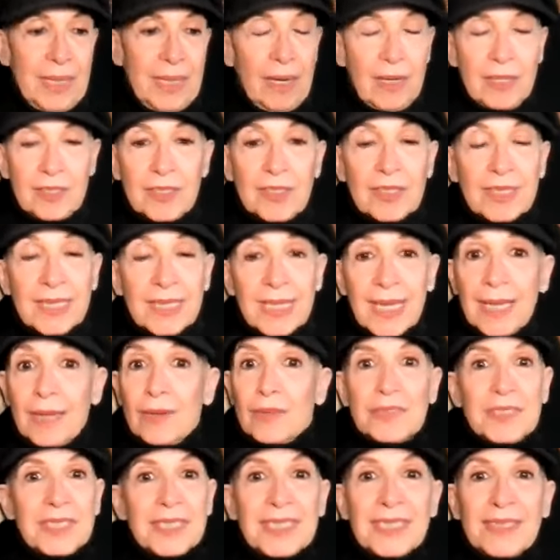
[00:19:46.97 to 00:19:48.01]
are going to
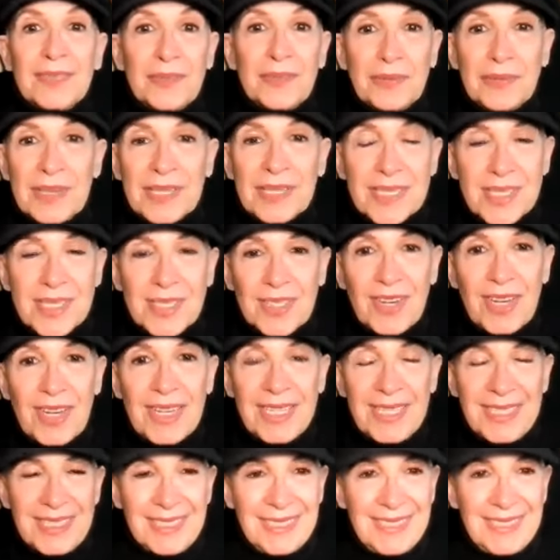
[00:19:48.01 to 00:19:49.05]
get really
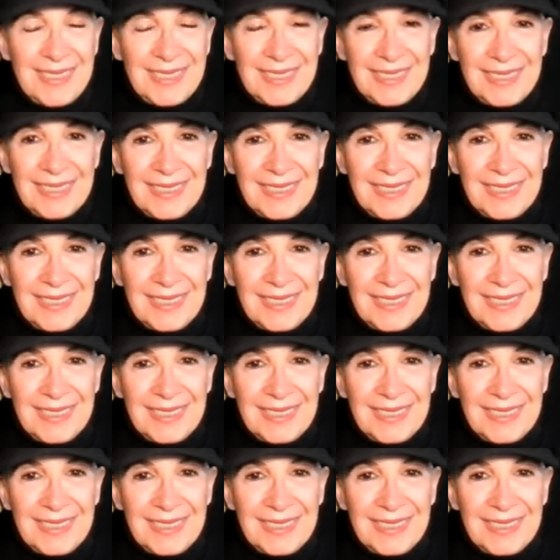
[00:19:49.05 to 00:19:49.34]
frustrated